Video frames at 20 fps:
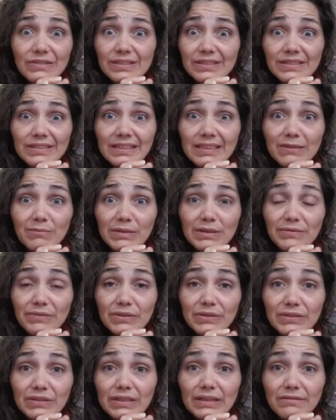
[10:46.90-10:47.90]
It was like my
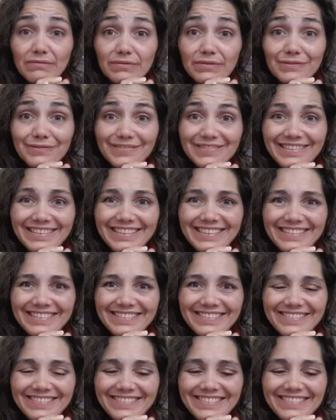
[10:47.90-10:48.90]
first love, you
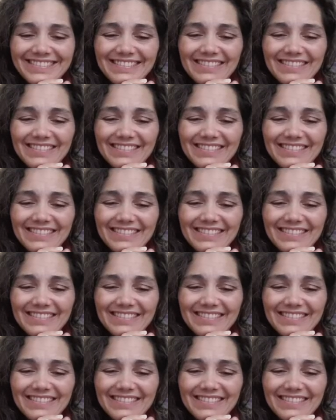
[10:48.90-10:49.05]
know?